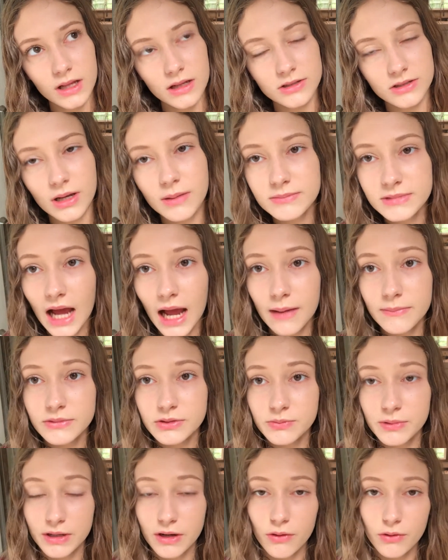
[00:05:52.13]

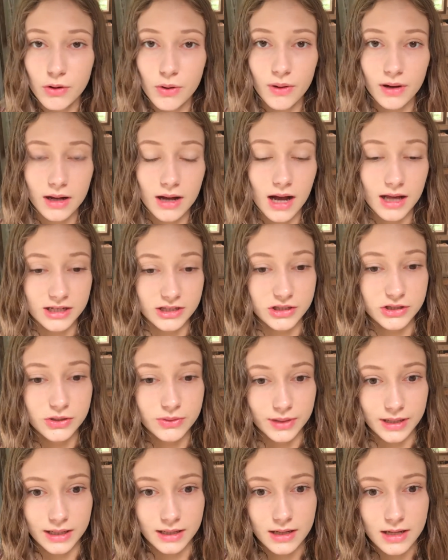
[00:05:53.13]
Sometimes we don't know what God is
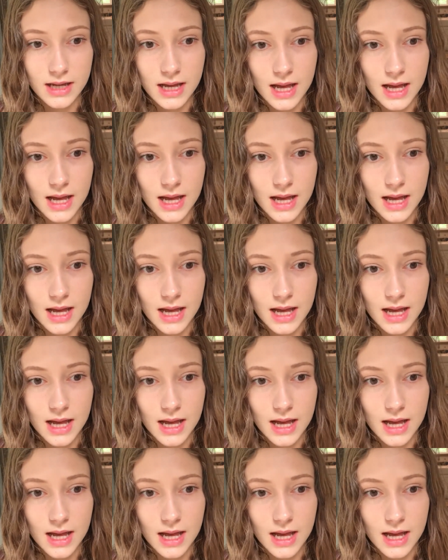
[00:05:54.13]
doing,